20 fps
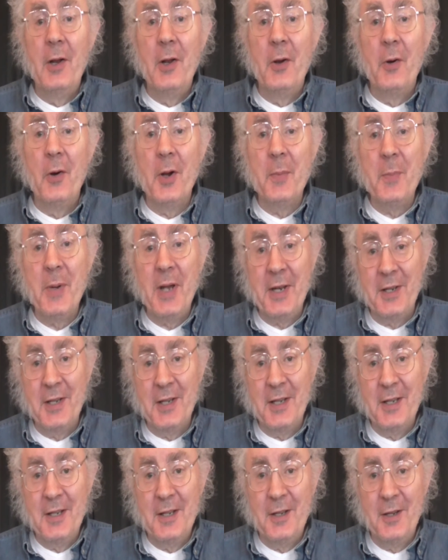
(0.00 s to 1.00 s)
Hello, I'm
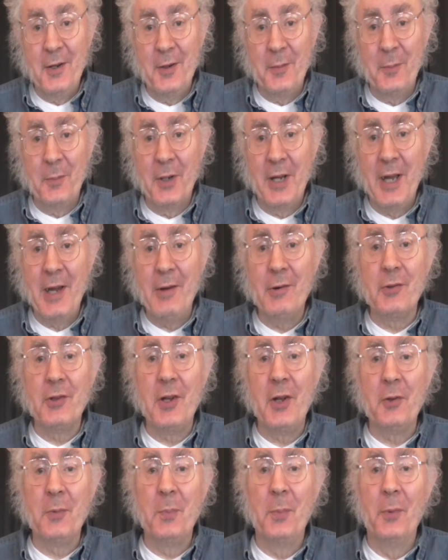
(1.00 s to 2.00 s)
Andy. I'm Carol's
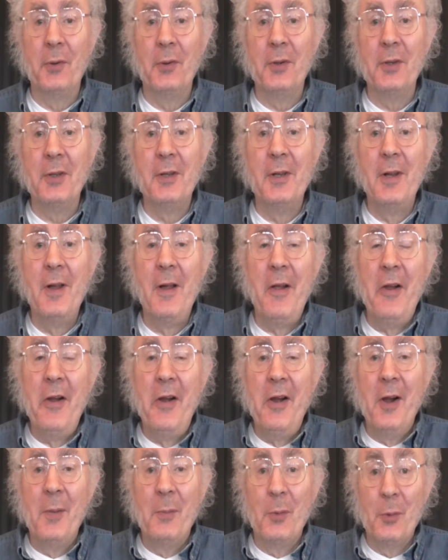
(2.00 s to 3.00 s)
husband.
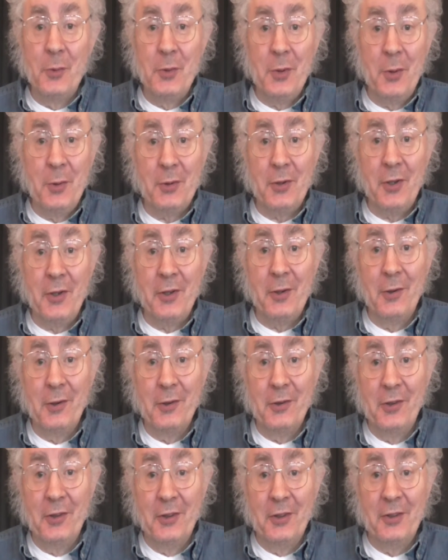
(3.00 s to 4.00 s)
I'm also a
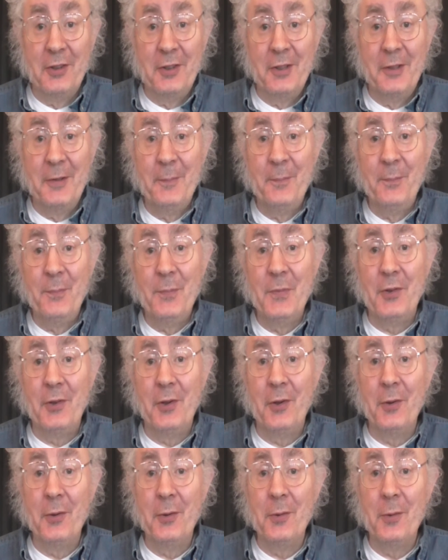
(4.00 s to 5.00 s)
psychologist,
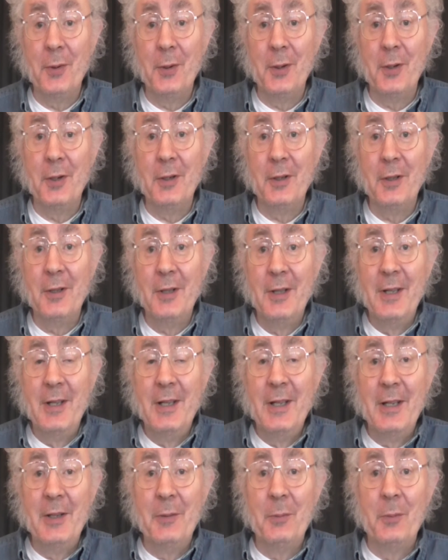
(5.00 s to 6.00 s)
so
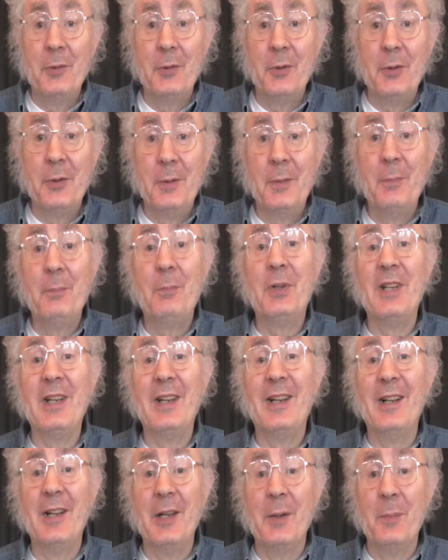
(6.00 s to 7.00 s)
it was
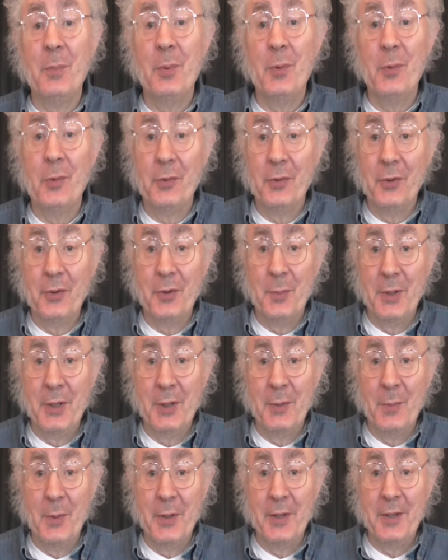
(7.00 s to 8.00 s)
particularly important to
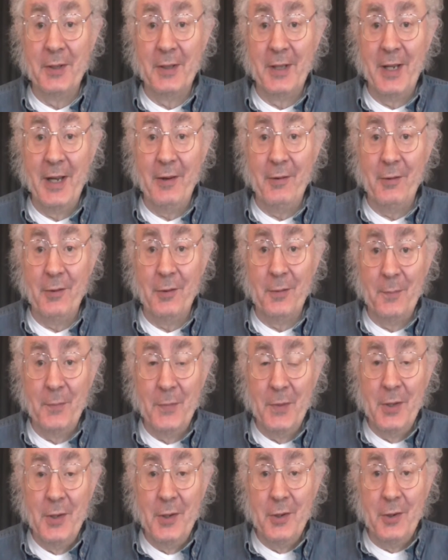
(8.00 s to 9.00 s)
me when Carol
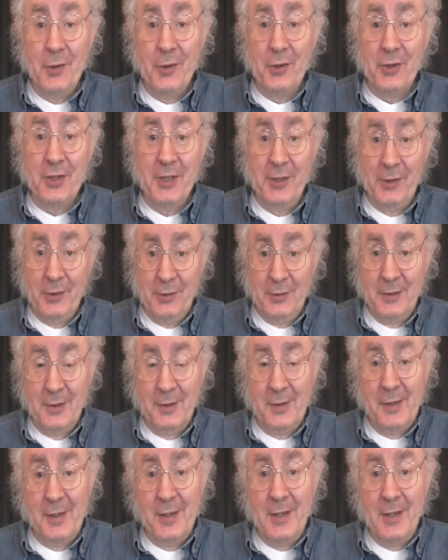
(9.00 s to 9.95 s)
got ill,